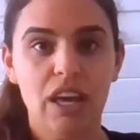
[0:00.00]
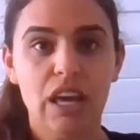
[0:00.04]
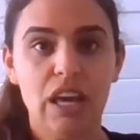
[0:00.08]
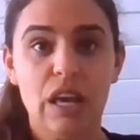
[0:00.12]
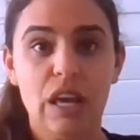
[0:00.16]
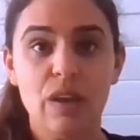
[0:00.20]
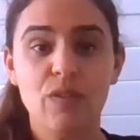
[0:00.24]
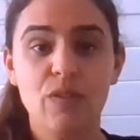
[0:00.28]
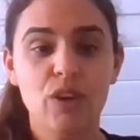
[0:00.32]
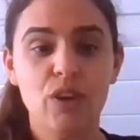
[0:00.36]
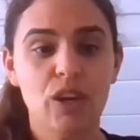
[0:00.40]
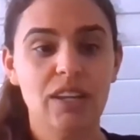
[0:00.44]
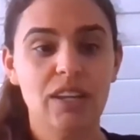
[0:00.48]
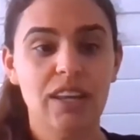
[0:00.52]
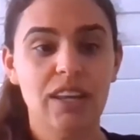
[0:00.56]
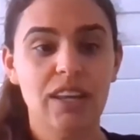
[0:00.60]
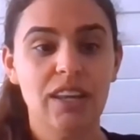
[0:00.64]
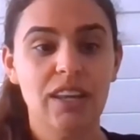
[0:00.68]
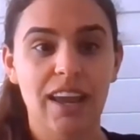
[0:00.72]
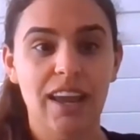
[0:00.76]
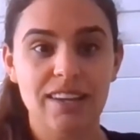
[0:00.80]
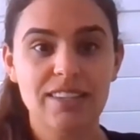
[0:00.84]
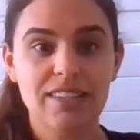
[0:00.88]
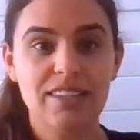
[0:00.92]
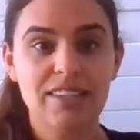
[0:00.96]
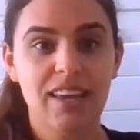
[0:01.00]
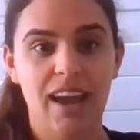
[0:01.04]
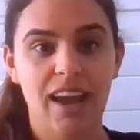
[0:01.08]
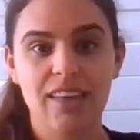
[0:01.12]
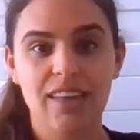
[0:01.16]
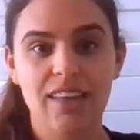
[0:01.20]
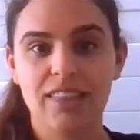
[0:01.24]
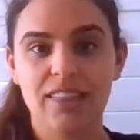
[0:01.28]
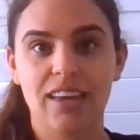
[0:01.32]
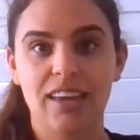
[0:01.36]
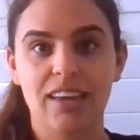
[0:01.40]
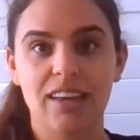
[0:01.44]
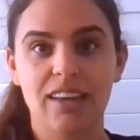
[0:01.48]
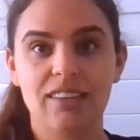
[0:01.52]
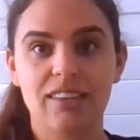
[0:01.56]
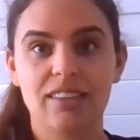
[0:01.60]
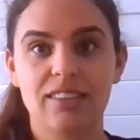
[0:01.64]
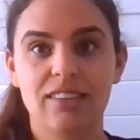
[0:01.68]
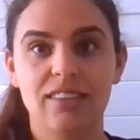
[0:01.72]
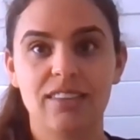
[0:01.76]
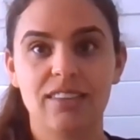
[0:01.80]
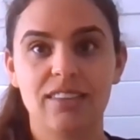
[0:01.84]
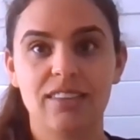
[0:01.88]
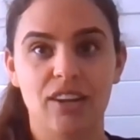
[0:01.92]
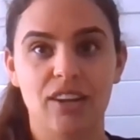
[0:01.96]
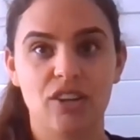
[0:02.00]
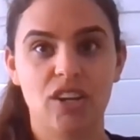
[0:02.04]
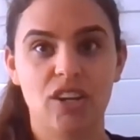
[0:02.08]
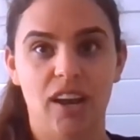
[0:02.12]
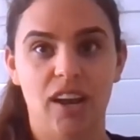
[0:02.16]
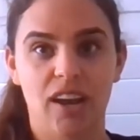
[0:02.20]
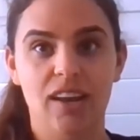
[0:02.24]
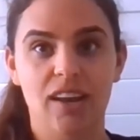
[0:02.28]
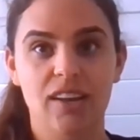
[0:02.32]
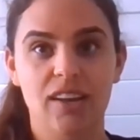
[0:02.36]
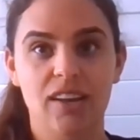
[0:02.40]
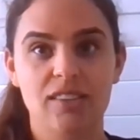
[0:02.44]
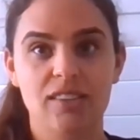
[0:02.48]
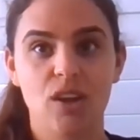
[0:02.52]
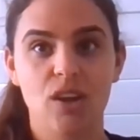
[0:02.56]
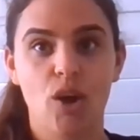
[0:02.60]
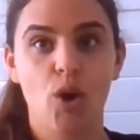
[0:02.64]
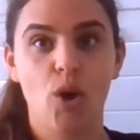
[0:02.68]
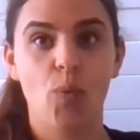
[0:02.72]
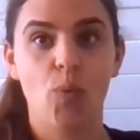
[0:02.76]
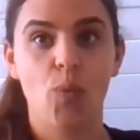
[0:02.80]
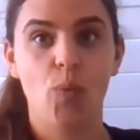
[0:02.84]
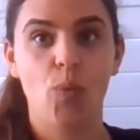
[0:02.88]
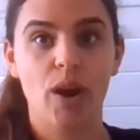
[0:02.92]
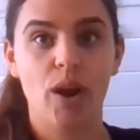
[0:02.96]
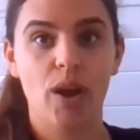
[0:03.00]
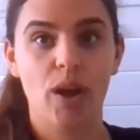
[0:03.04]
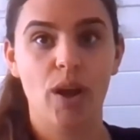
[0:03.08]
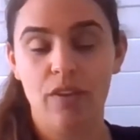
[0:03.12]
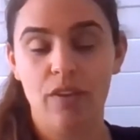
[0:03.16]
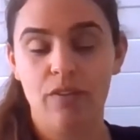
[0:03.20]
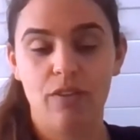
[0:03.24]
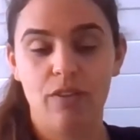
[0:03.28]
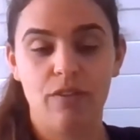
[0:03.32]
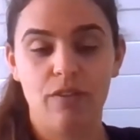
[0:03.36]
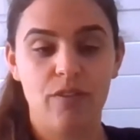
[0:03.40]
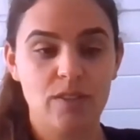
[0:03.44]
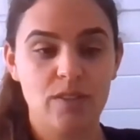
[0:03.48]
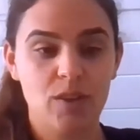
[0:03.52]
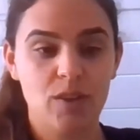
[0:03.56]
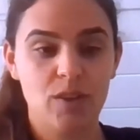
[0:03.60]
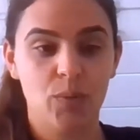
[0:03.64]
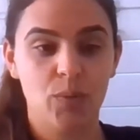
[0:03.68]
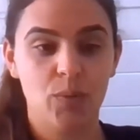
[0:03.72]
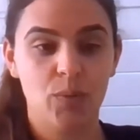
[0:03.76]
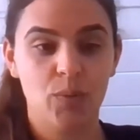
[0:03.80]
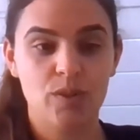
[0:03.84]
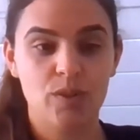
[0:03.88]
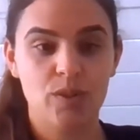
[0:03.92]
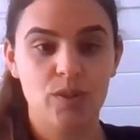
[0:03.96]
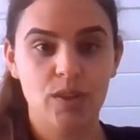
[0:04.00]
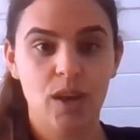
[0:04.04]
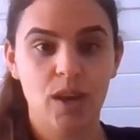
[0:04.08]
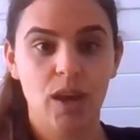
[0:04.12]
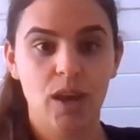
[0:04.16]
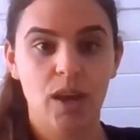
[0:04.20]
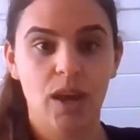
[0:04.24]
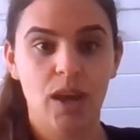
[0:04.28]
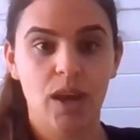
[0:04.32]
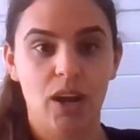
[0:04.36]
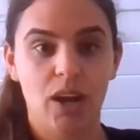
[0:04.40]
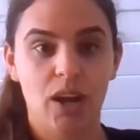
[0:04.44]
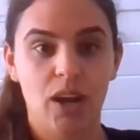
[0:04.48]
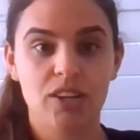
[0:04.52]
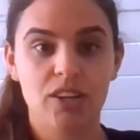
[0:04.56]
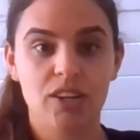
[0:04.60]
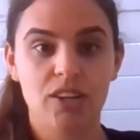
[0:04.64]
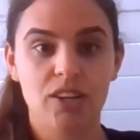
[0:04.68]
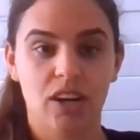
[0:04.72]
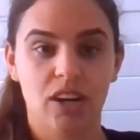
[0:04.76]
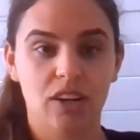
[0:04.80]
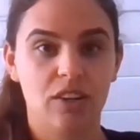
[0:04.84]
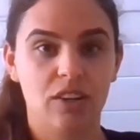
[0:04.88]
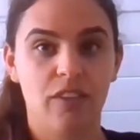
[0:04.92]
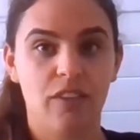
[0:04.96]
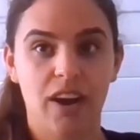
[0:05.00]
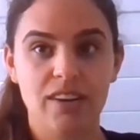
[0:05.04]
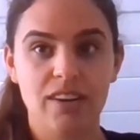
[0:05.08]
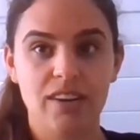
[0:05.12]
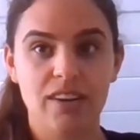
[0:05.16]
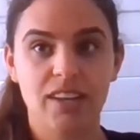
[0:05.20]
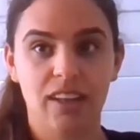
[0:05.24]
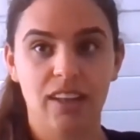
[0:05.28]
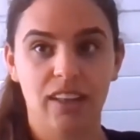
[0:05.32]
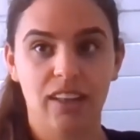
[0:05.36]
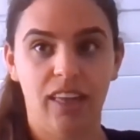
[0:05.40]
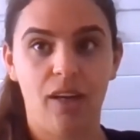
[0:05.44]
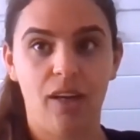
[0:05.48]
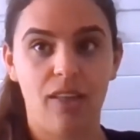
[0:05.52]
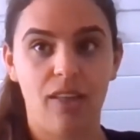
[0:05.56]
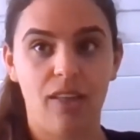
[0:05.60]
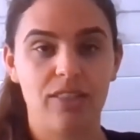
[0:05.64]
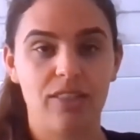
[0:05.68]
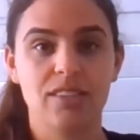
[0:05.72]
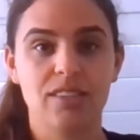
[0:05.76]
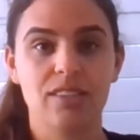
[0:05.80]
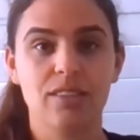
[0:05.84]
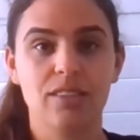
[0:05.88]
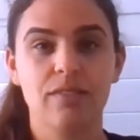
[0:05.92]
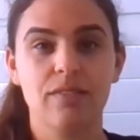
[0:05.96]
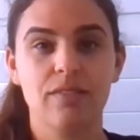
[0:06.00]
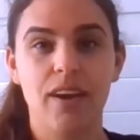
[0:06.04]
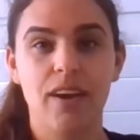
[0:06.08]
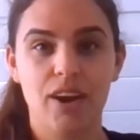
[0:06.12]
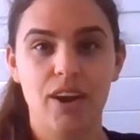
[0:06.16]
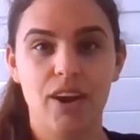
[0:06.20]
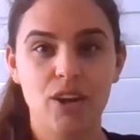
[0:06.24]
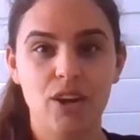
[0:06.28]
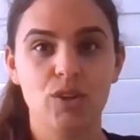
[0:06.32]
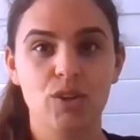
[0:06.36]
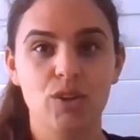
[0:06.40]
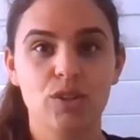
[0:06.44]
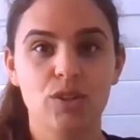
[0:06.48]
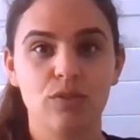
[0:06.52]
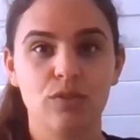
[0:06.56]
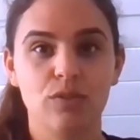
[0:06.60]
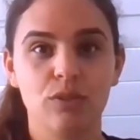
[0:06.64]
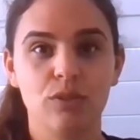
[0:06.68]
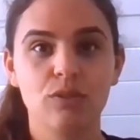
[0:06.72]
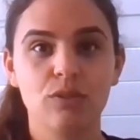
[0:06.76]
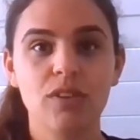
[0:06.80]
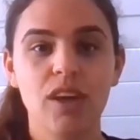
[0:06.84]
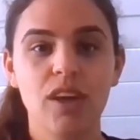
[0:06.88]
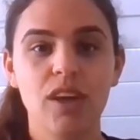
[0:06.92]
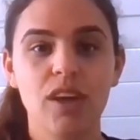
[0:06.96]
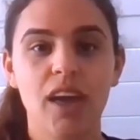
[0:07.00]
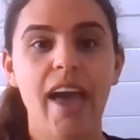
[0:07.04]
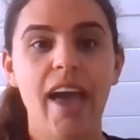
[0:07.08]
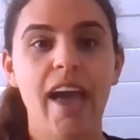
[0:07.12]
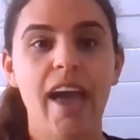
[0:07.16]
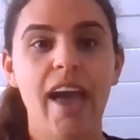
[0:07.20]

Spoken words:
If you can indicate things such as if a visit was conducted via telehealth, this is very useful.